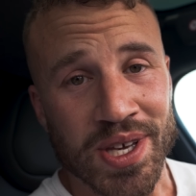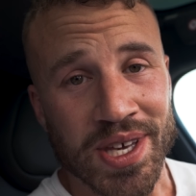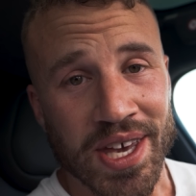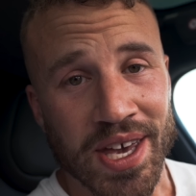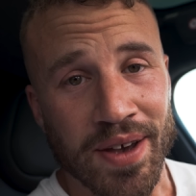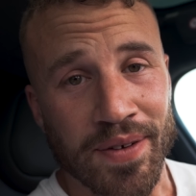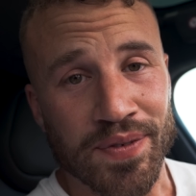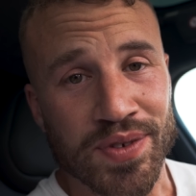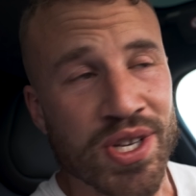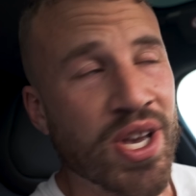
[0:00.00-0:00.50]

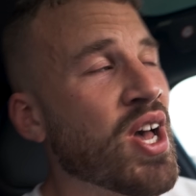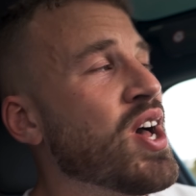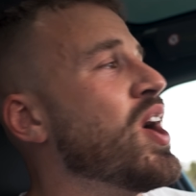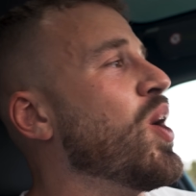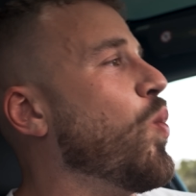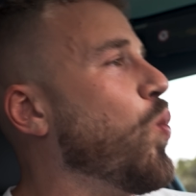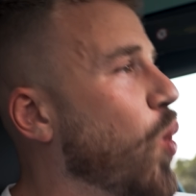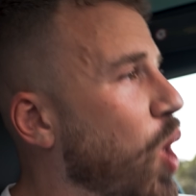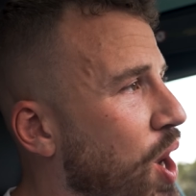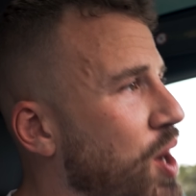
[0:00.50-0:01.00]
gift.
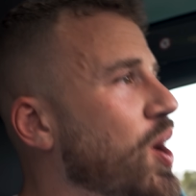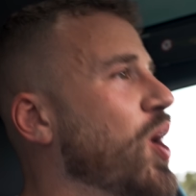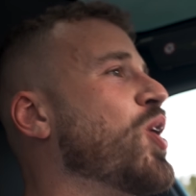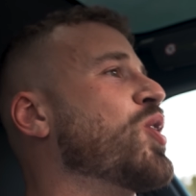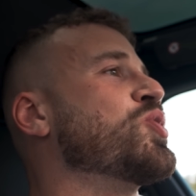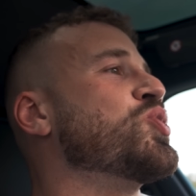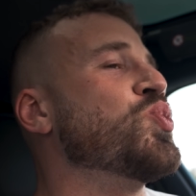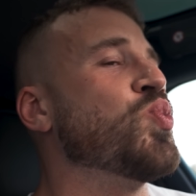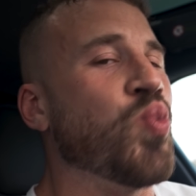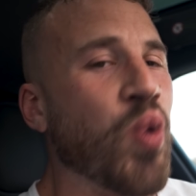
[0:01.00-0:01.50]
What
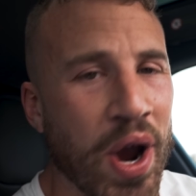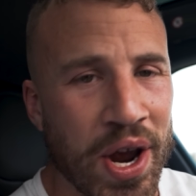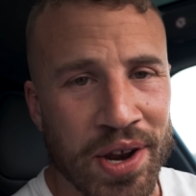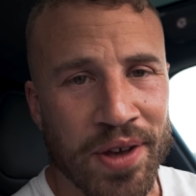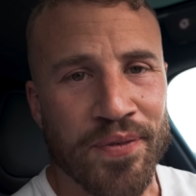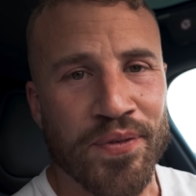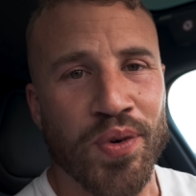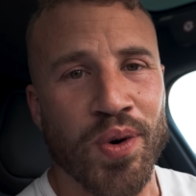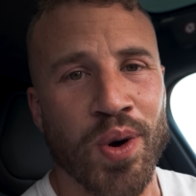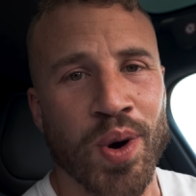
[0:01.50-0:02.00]
are you
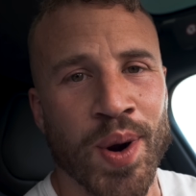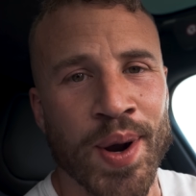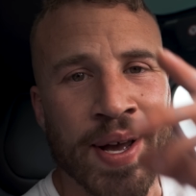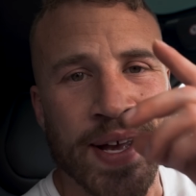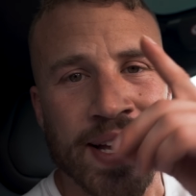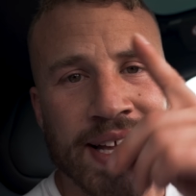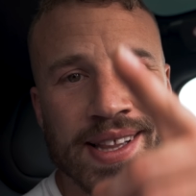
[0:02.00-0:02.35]
waiting for?